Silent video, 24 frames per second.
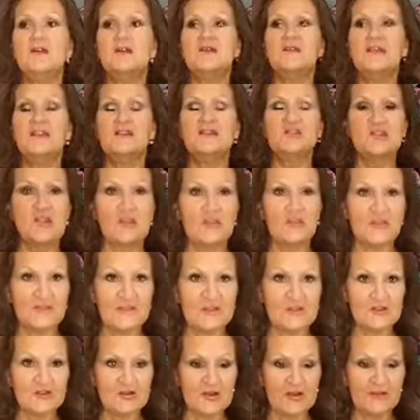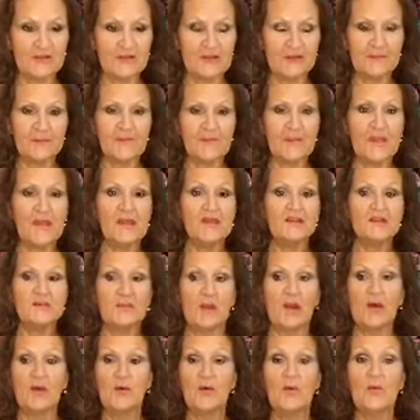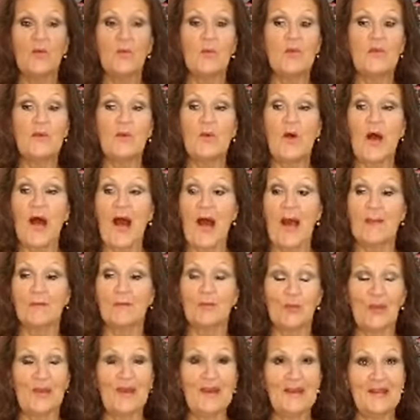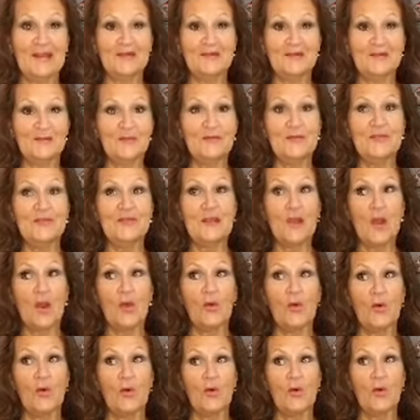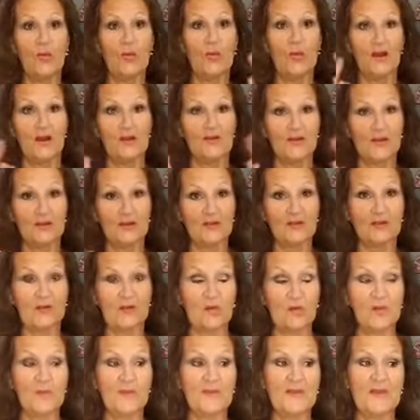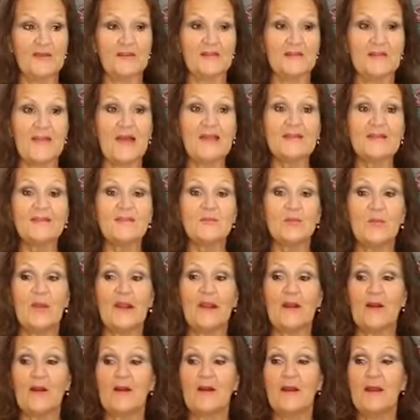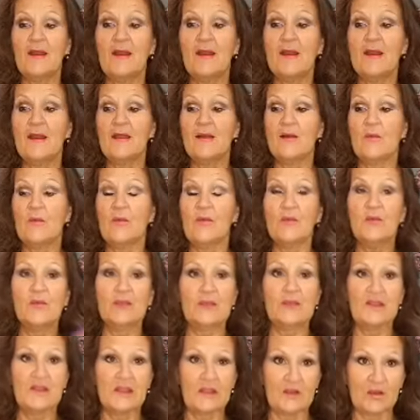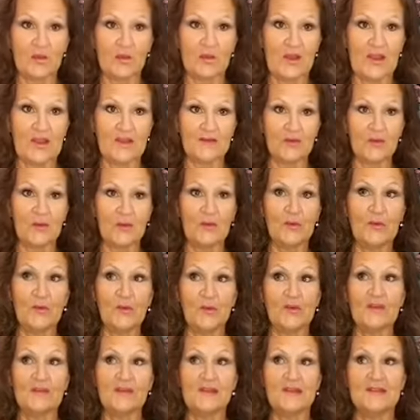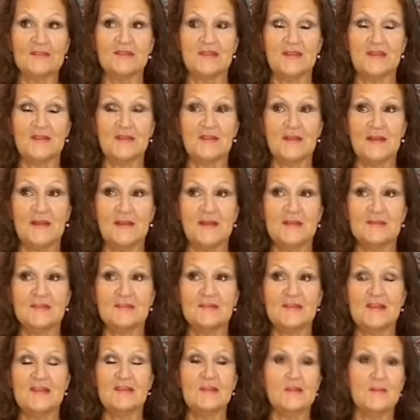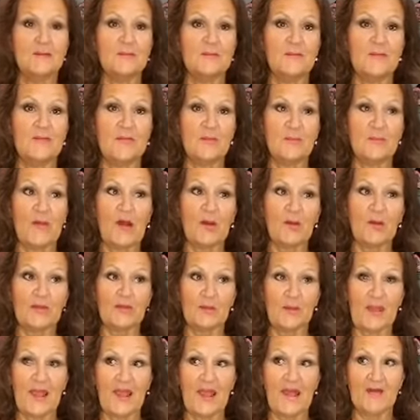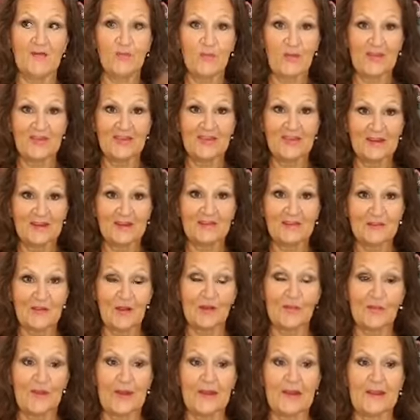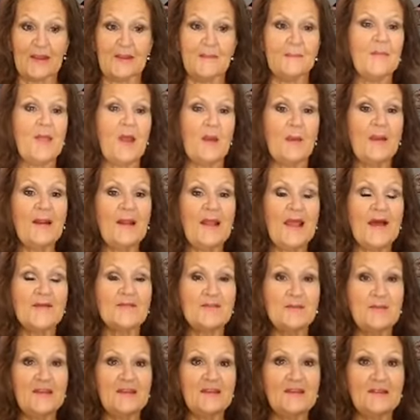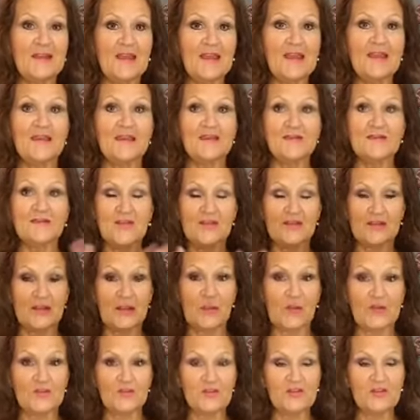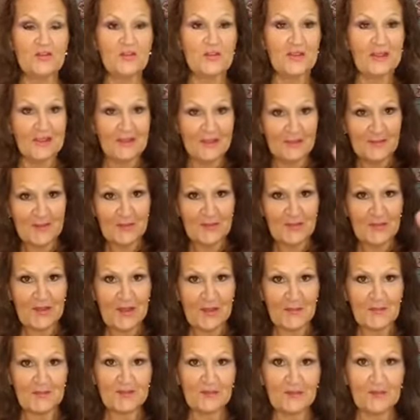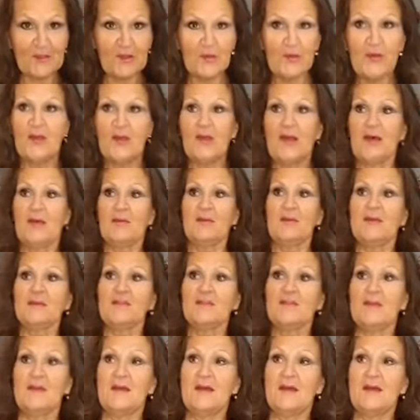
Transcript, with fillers: then share the vision of it. Tomorrow, we will hop right into the O of our SOAP because that's where we really get creative and we really get to see the, the power that we have within us already. All right, have an amazing day. If you have any questions, hit me up in the comments below. Otherwise,